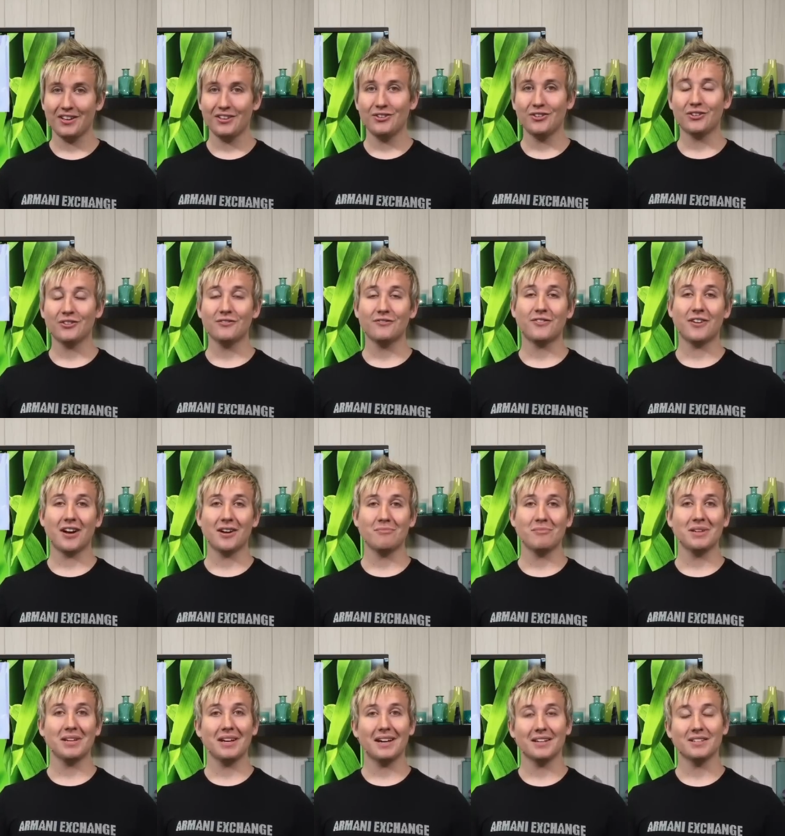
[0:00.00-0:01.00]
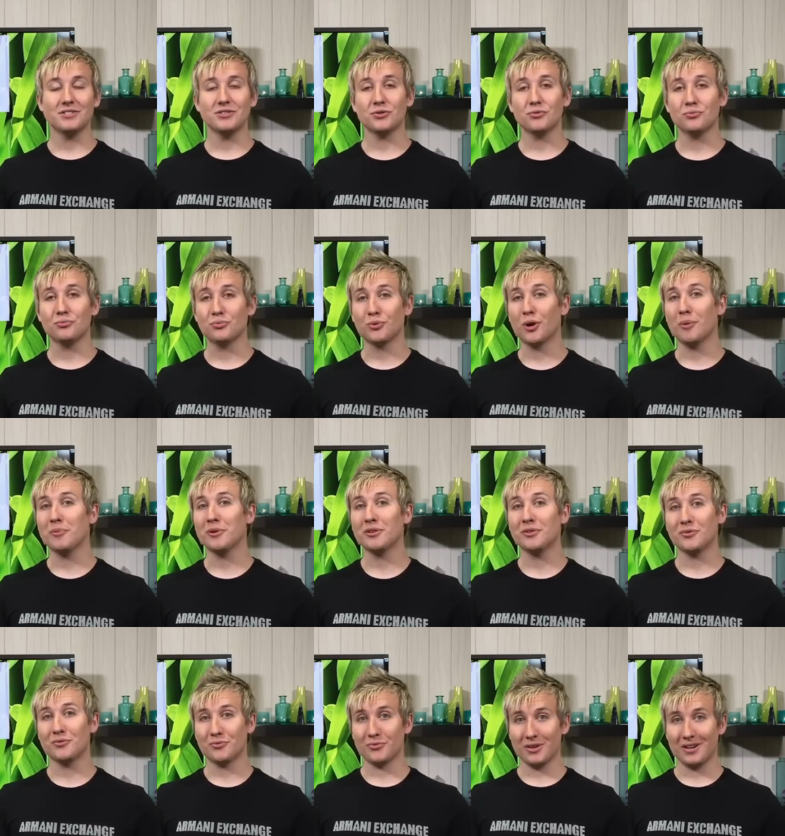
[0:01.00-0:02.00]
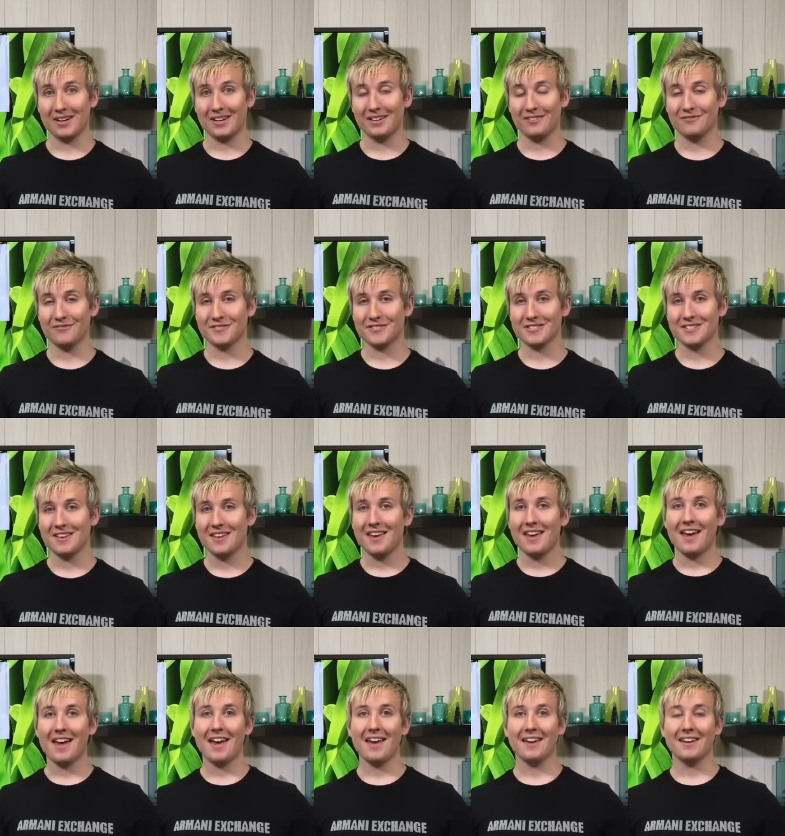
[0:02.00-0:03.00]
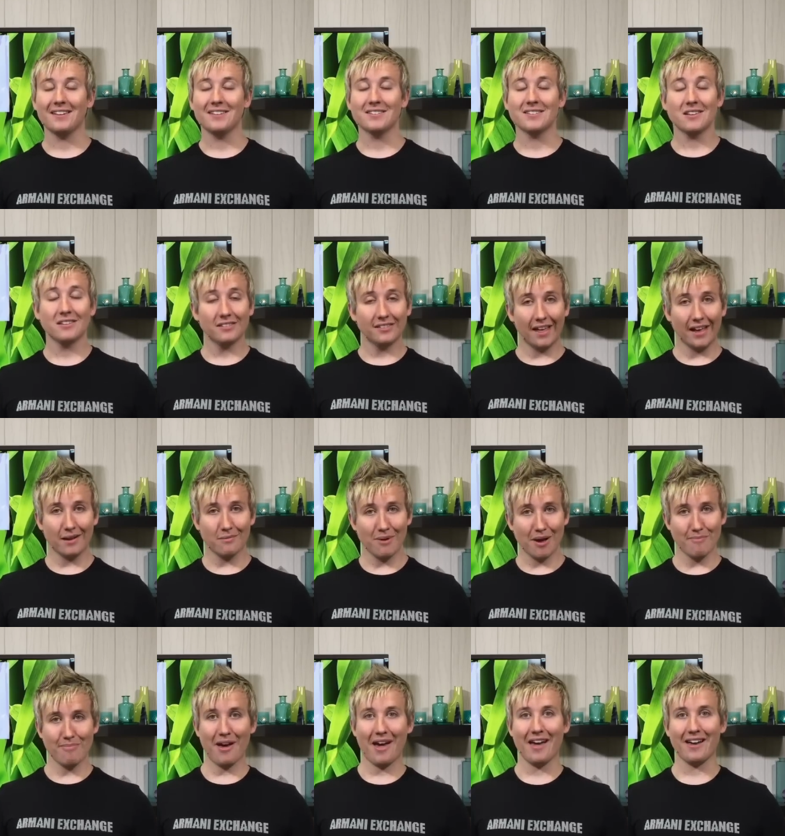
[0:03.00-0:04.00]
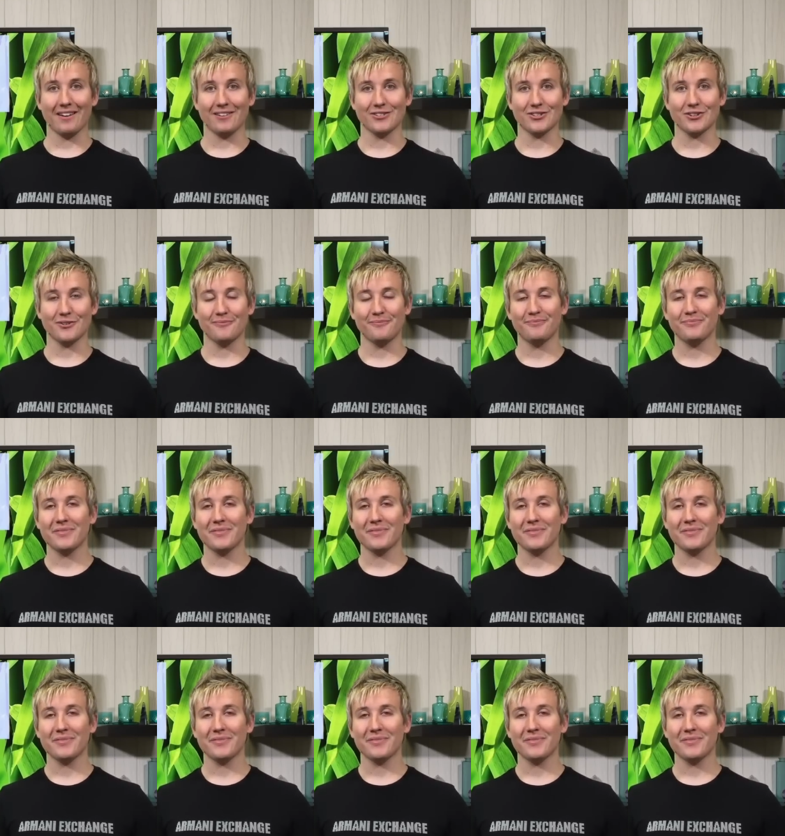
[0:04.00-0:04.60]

You can find me under Robert Reeves, and like my page.